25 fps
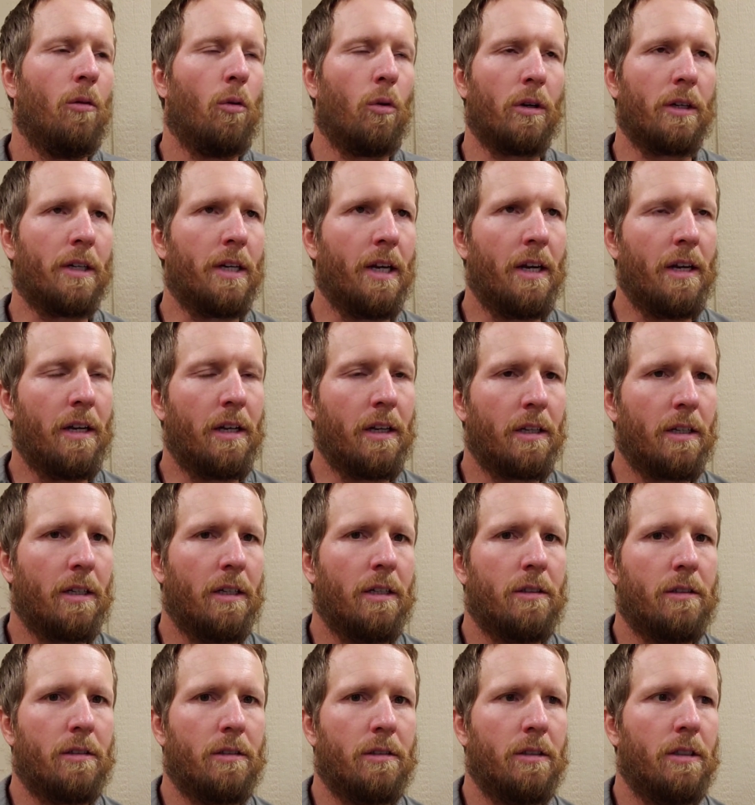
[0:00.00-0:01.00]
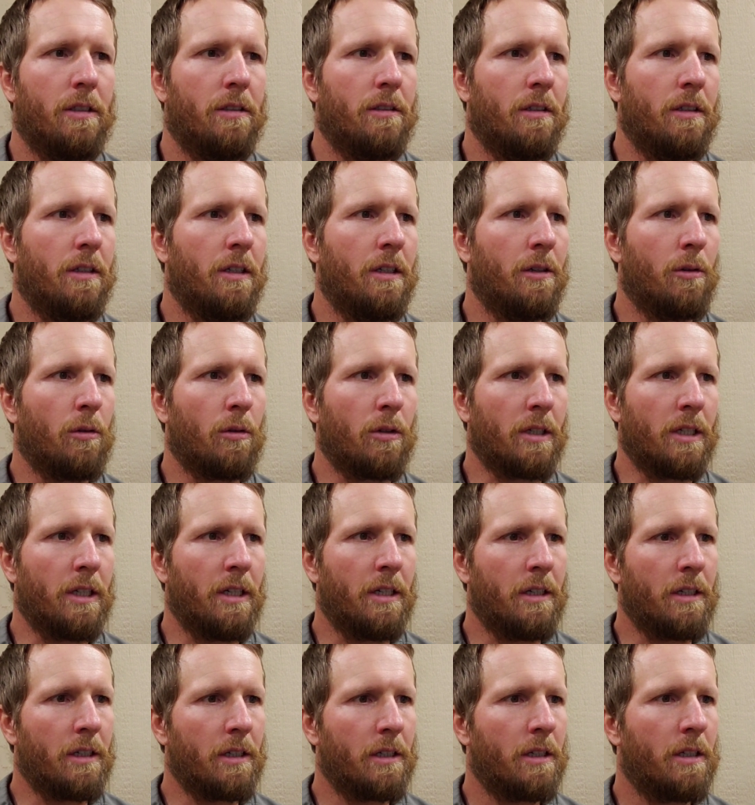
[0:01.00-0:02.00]
organic. It's an
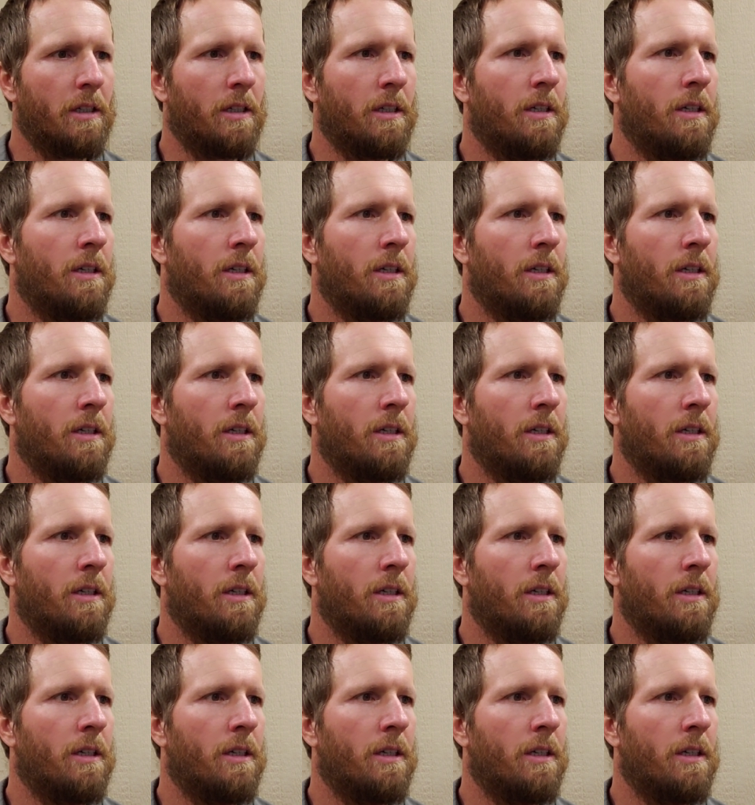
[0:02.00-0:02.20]
inorganic.